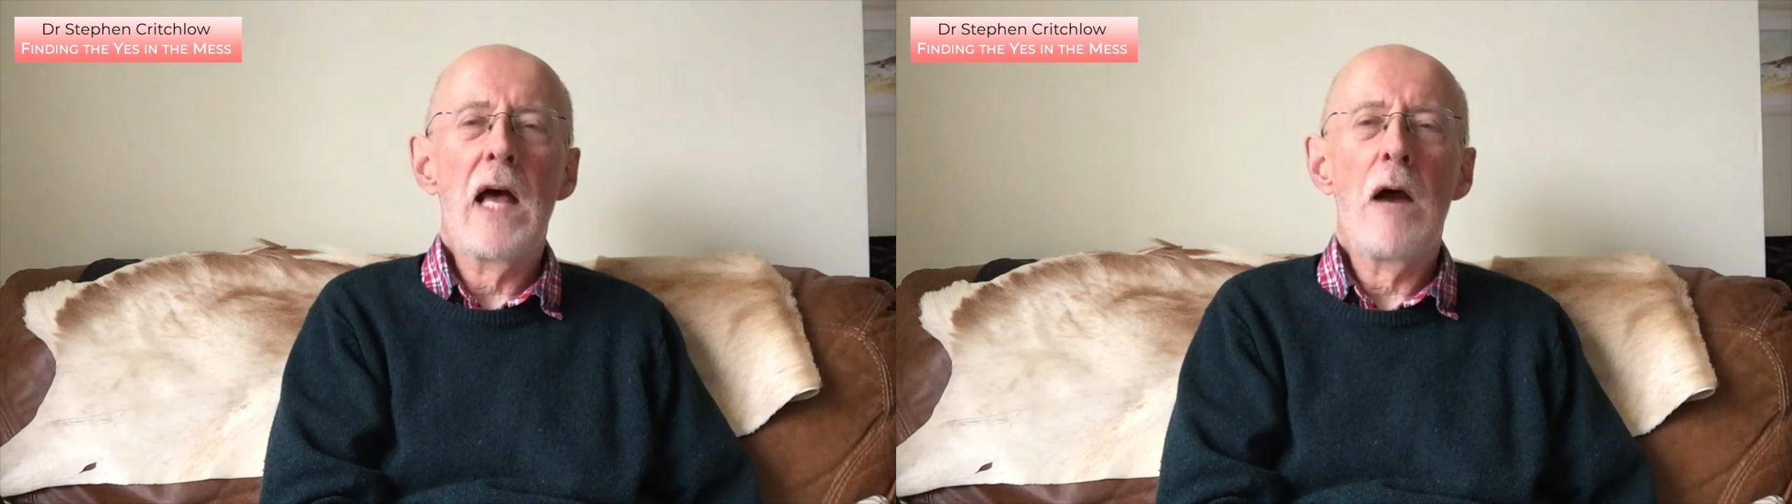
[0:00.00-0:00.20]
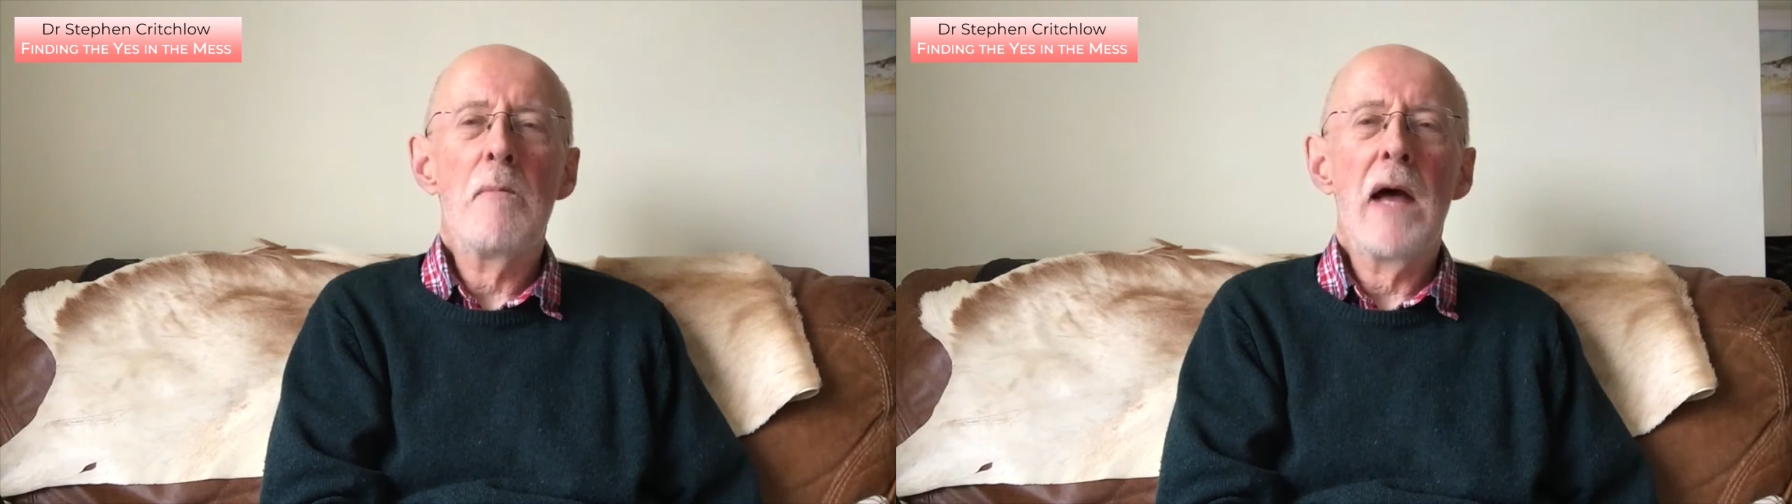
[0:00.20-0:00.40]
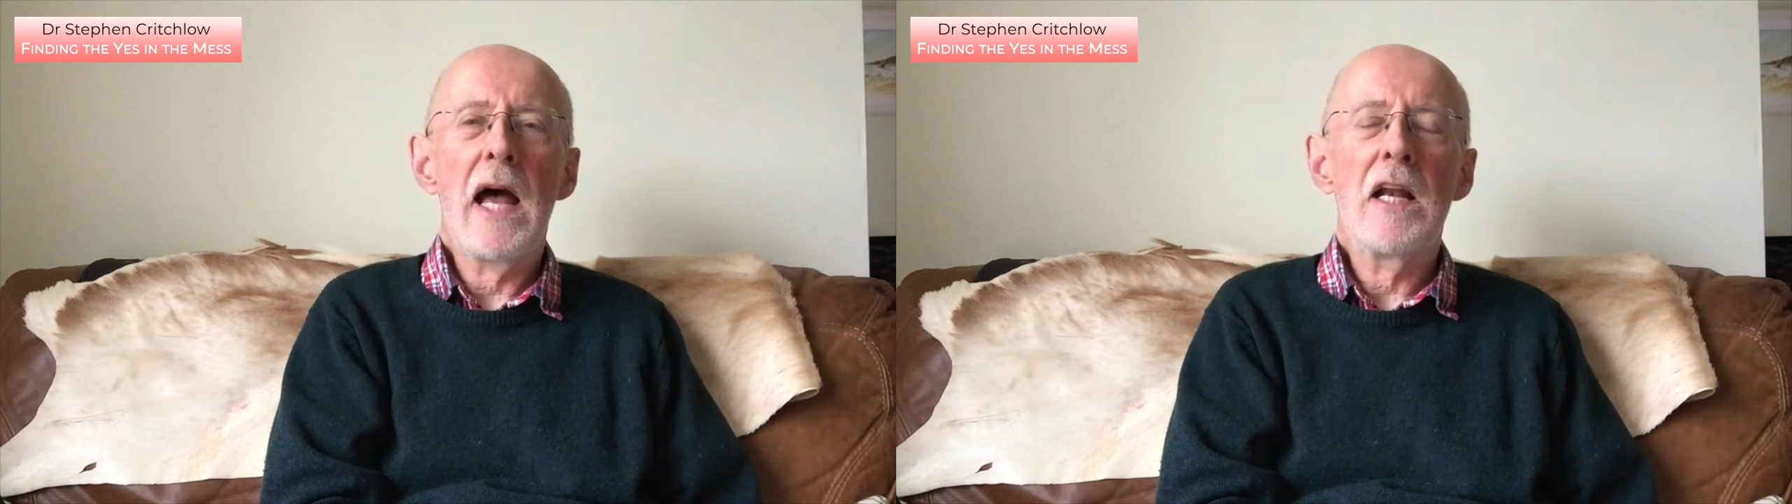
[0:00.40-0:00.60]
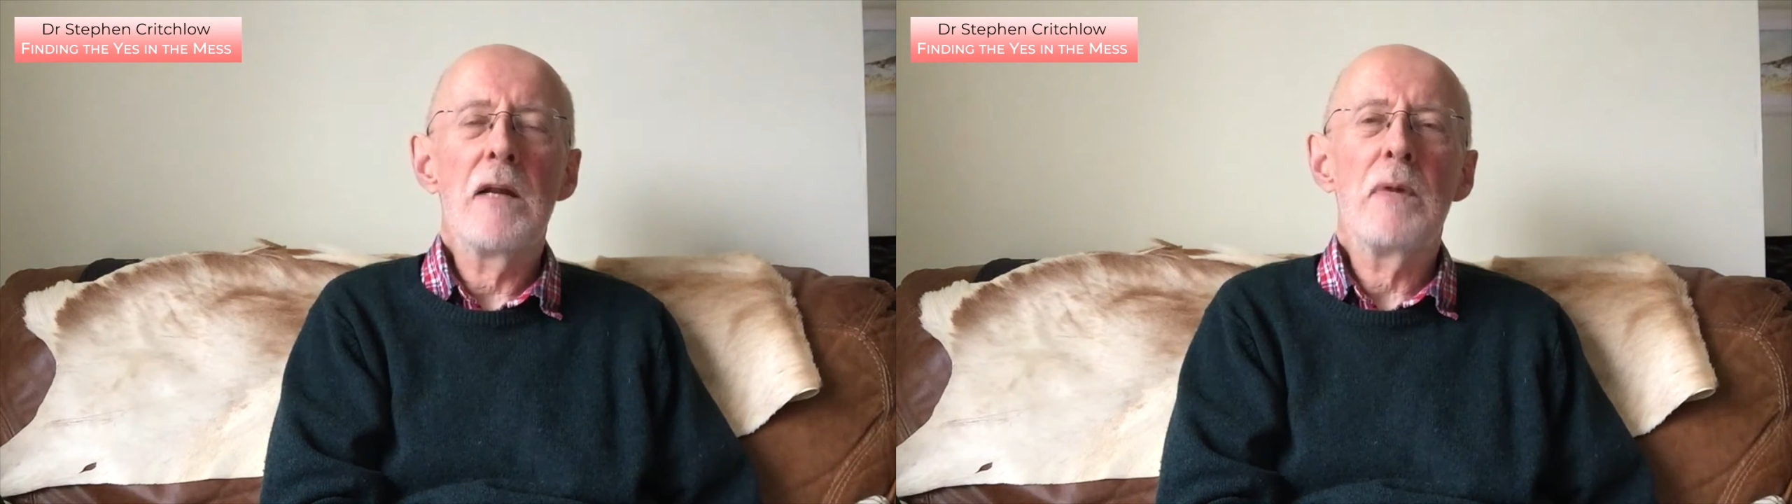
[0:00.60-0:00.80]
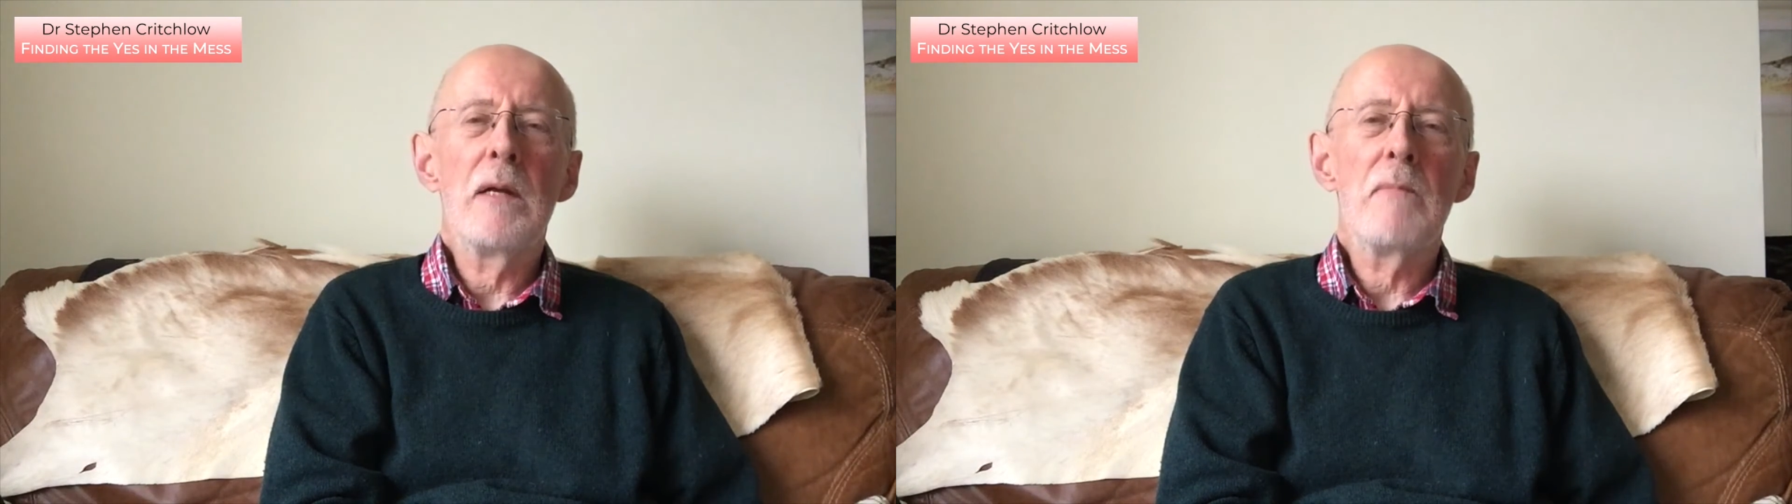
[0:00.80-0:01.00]
how man
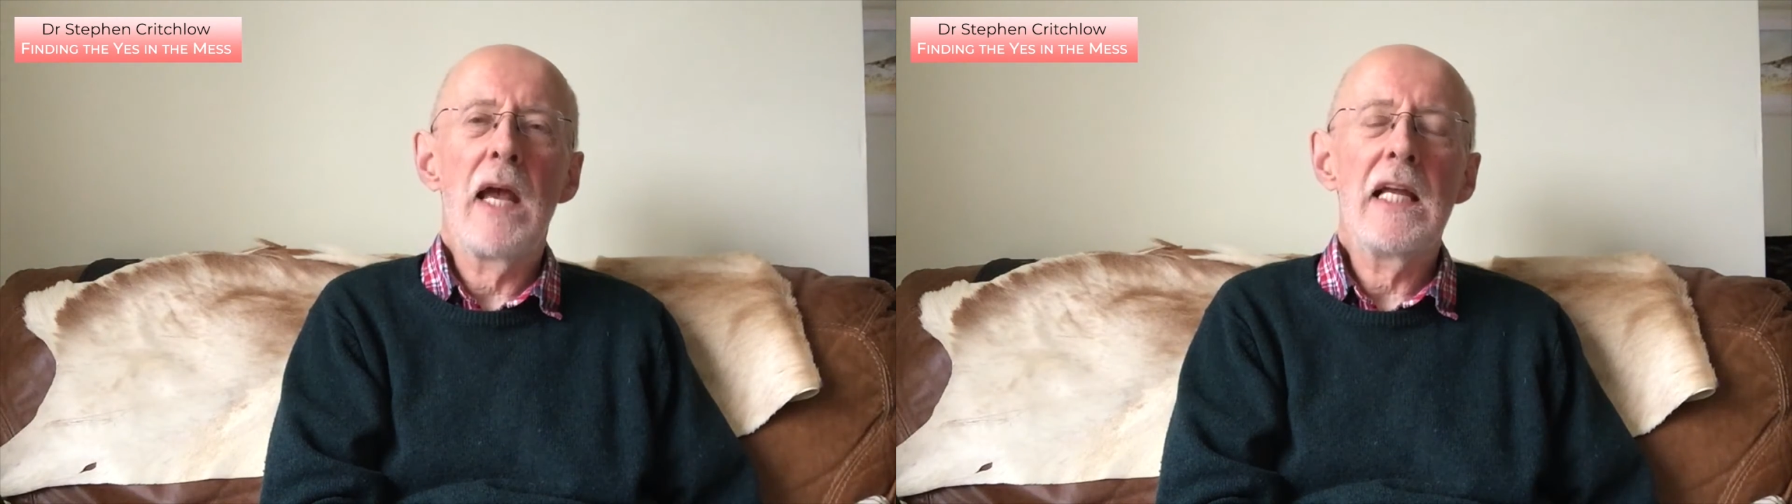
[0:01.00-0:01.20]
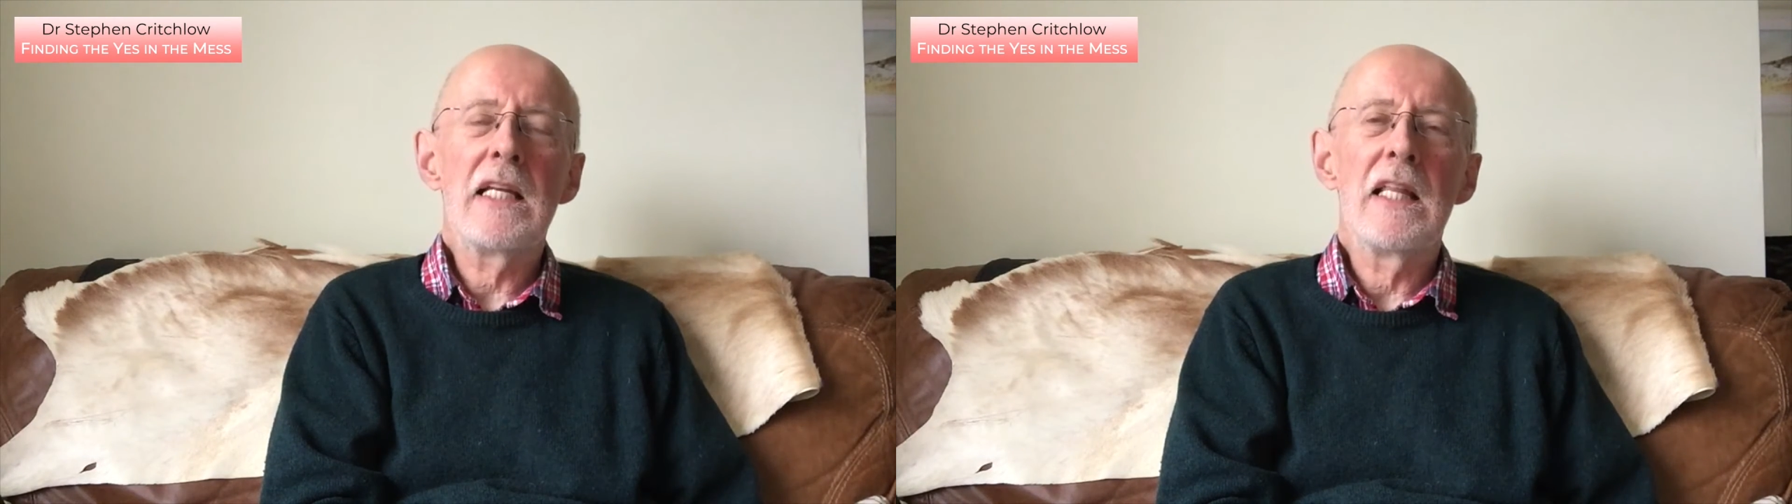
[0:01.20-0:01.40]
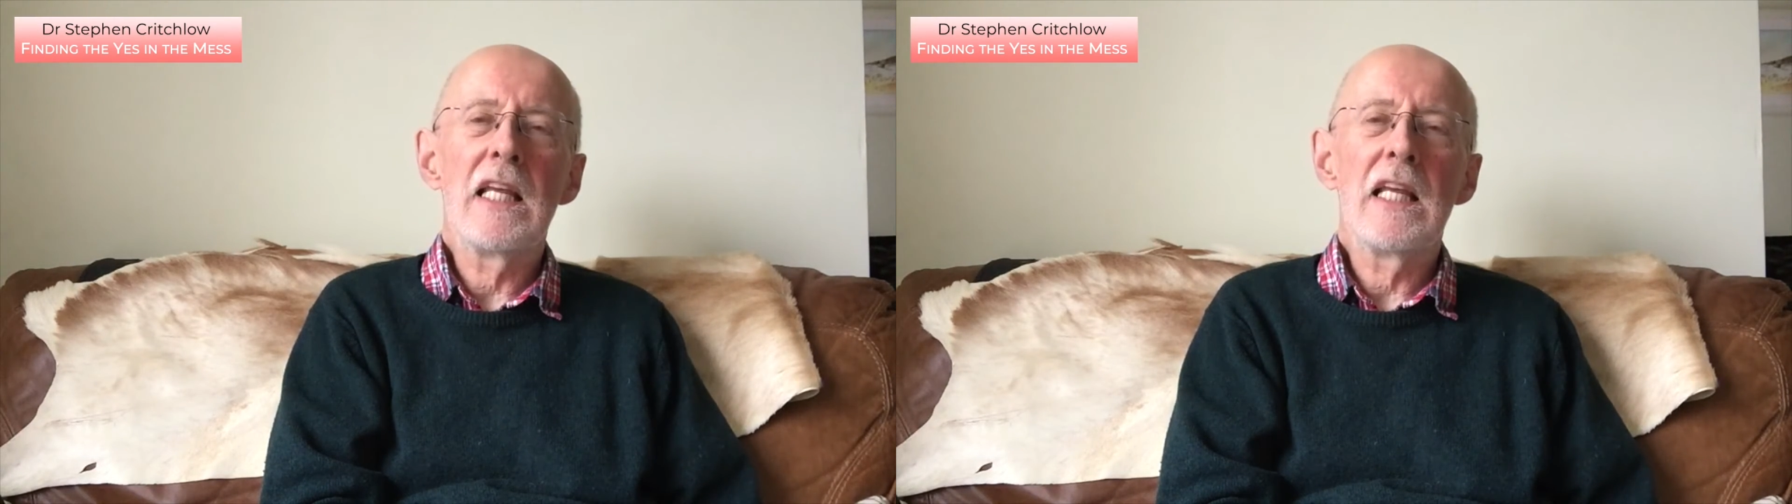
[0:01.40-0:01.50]
had been made in